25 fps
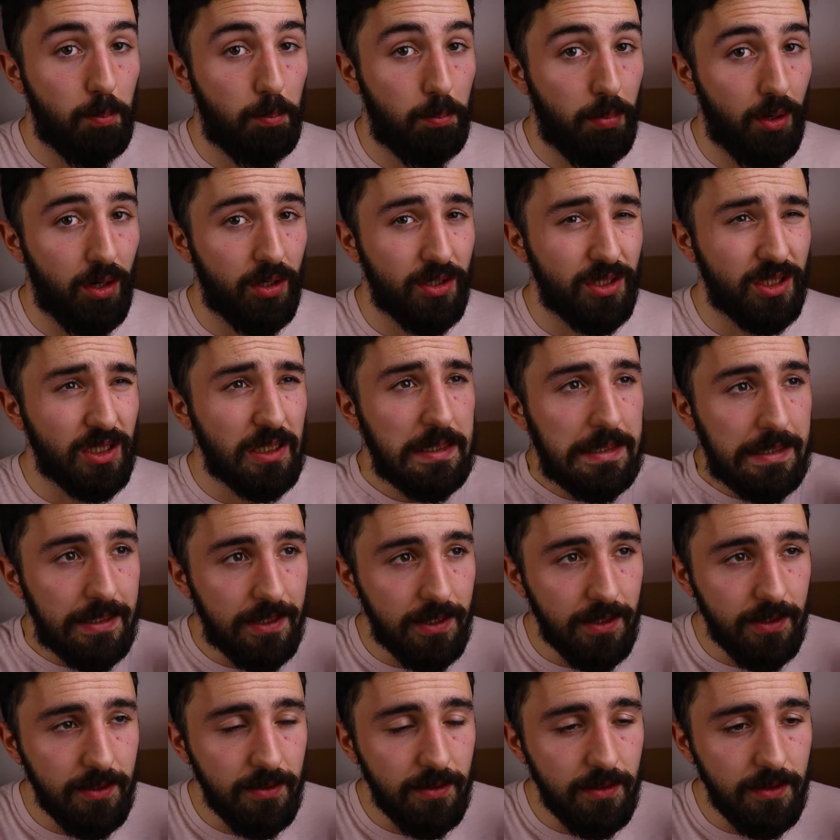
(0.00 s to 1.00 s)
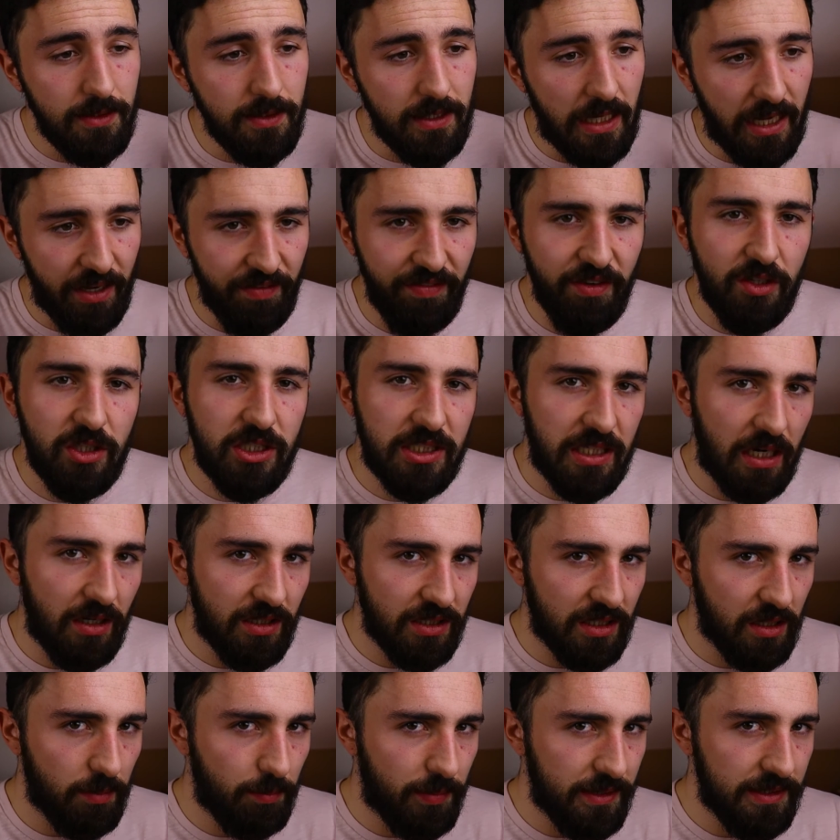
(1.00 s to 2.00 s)
But if you're
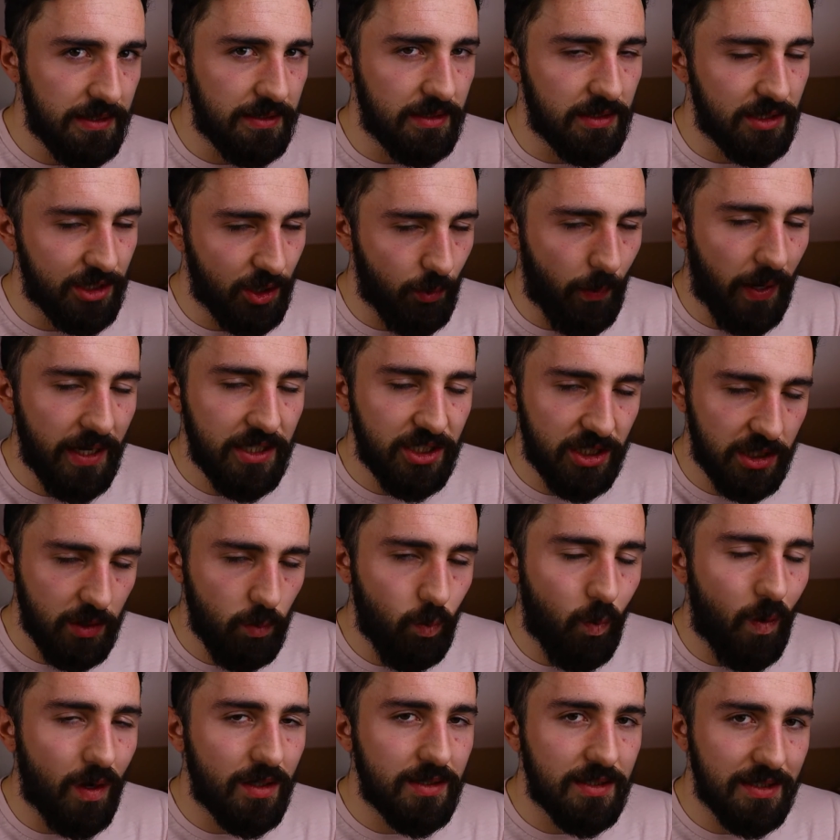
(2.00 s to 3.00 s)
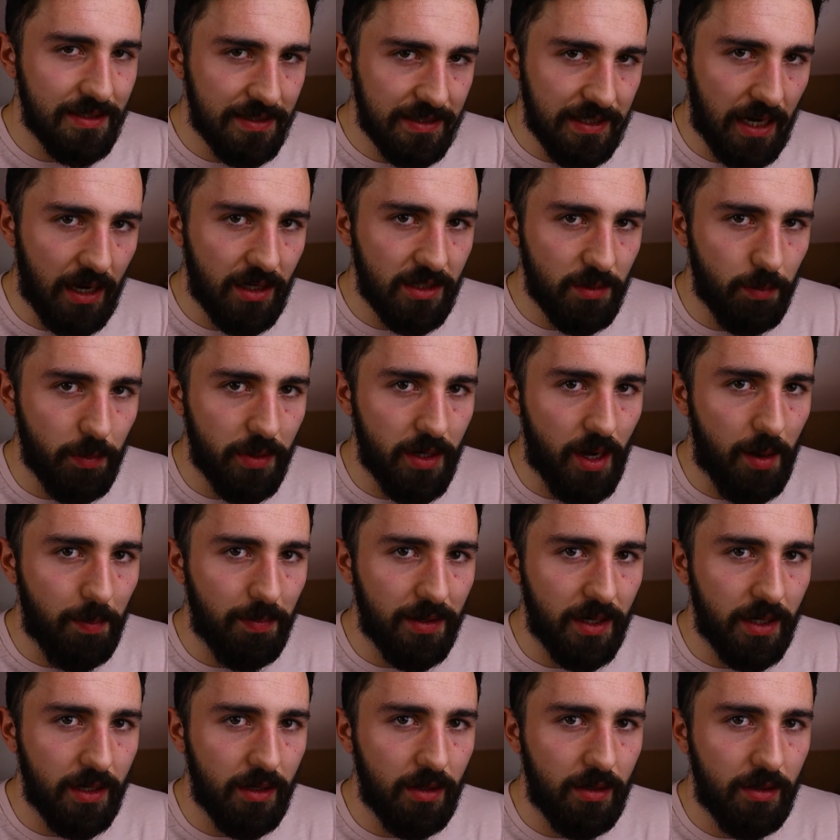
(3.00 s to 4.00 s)
starting a business, you actually want to start a
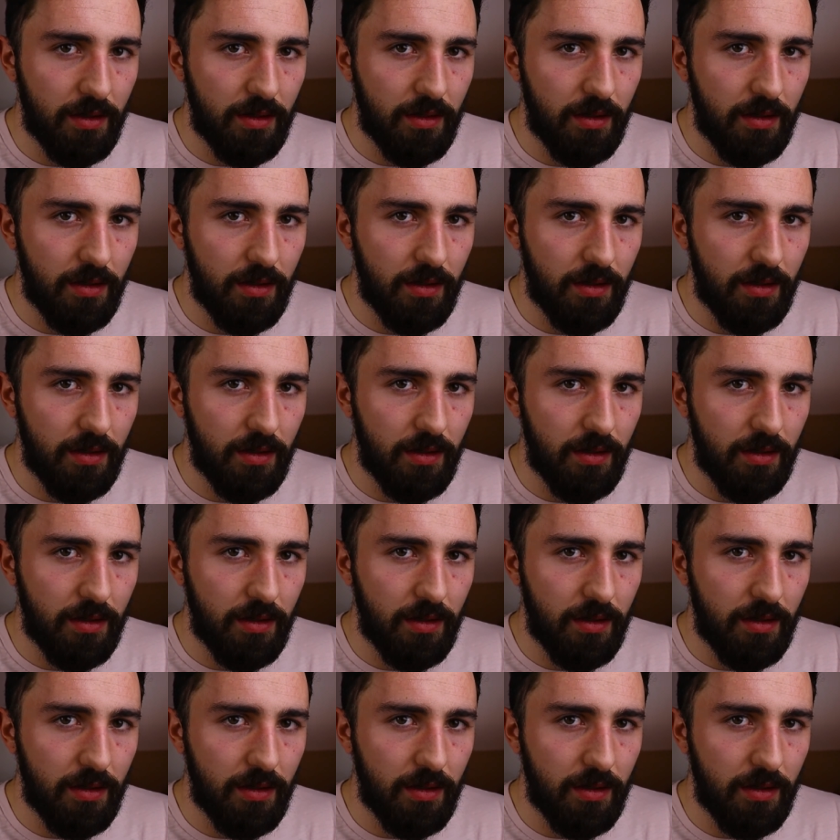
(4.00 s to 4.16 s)
monopoly.